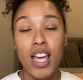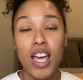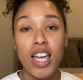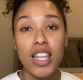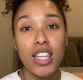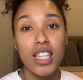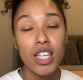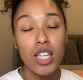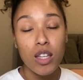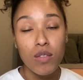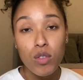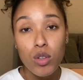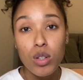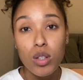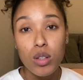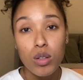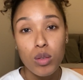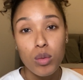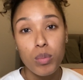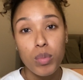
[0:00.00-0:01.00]
and then give you a
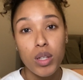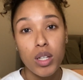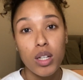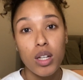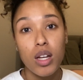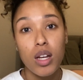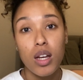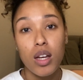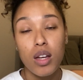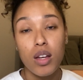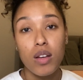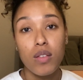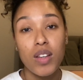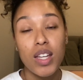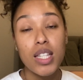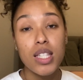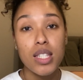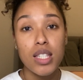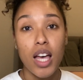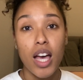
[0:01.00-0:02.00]
little bit of
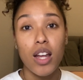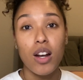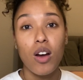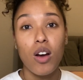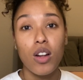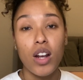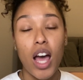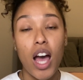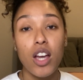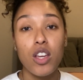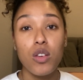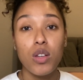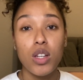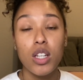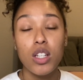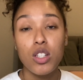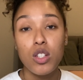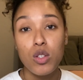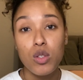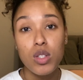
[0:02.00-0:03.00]
insight on how you
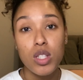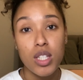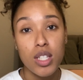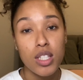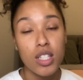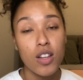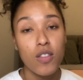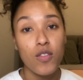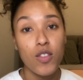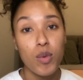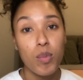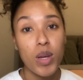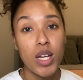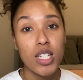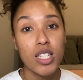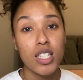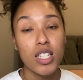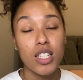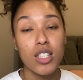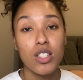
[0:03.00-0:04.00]
can use this
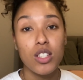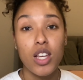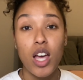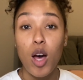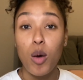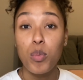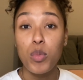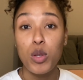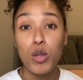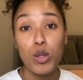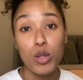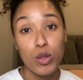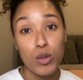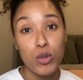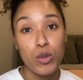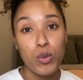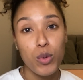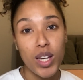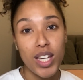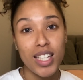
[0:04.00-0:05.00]
information to help you
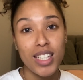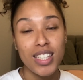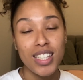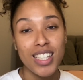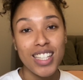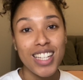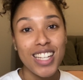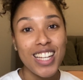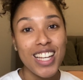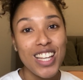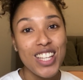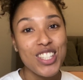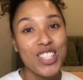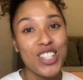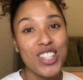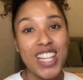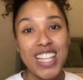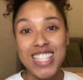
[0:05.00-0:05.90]
lose weight. So let's